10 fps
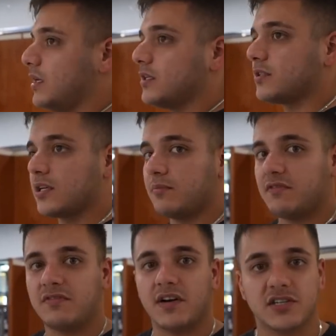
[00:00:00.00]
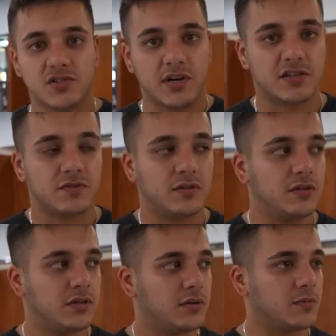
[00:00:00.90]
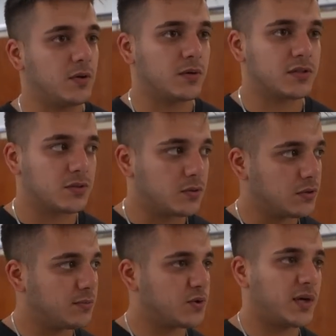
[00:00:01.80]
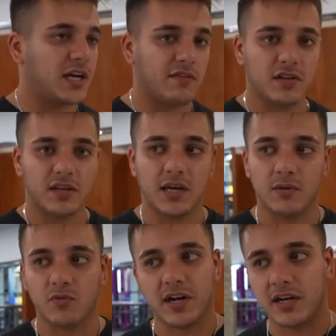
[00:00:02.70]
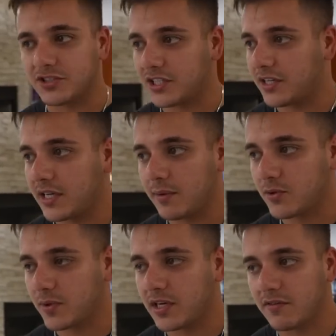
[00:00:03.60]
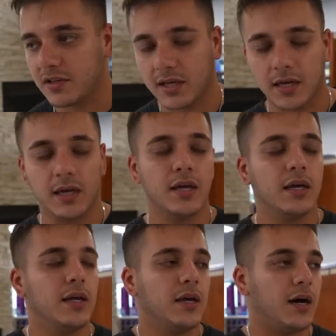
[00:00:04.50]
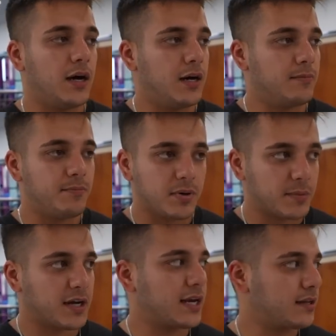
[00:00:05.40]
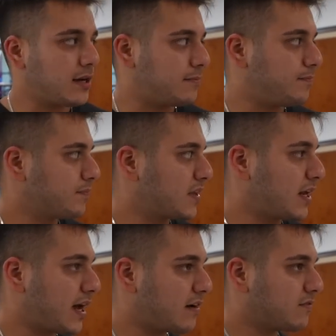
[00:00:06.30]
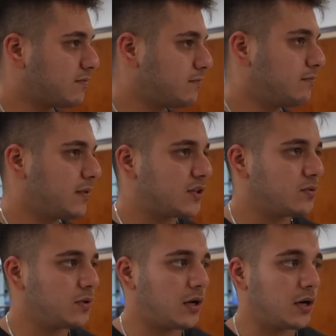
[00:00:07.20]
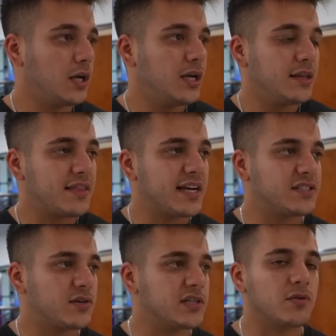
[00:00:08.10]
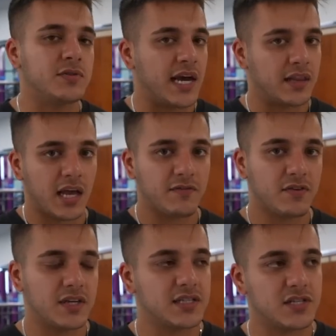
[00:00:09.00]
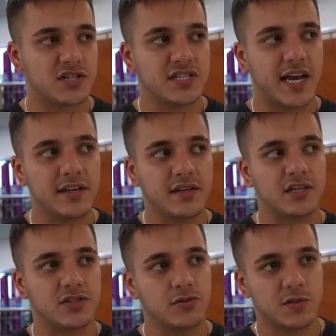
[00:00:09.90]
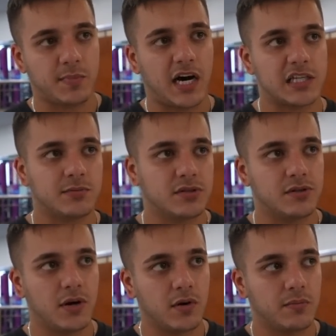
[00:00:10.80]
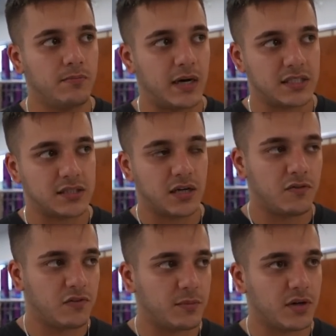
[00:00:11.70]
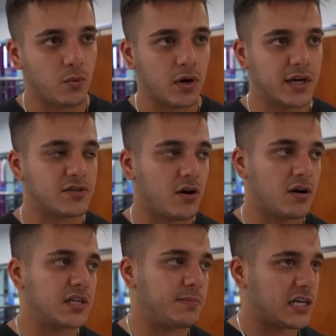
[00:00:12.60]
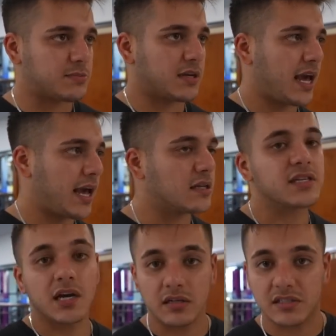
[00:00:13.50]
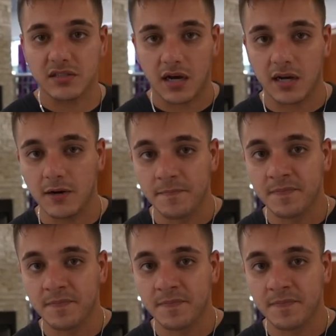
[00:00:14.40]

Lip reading: It's gonna be very stressful. I'm going to school in between everything. I'm running LGND in between everything. But I'm gonna get it done, and I have not too long. The thing is, there is no deadline for this. It's just get it done as soon as possible. So knowing myself, I'm gonna work as hard as I possibly can until it's done.